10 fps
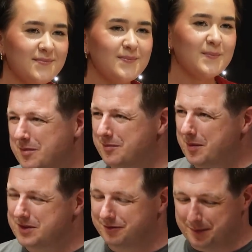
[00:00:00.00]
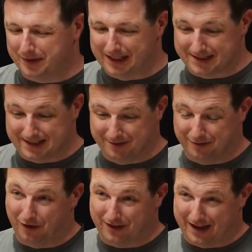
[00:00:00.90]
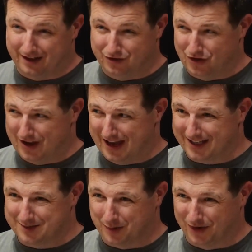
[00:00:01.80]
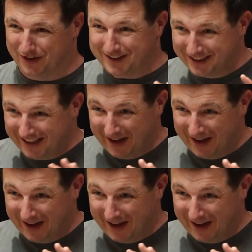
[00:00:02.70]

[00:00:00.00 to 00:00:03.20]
So for maybe some people listening, front end, UX, product,